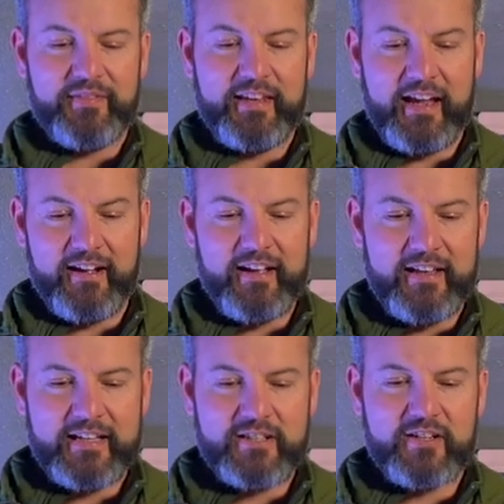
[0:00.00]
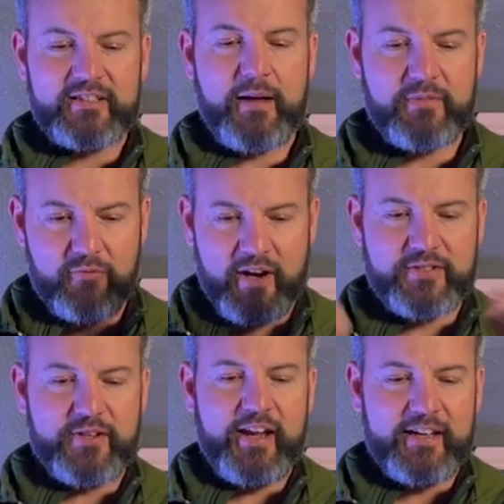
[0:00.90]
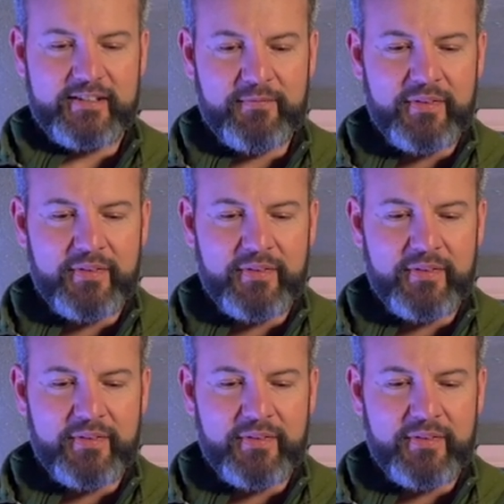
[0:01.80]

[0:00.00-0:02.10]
Yeah, that's a good time to raise your hand.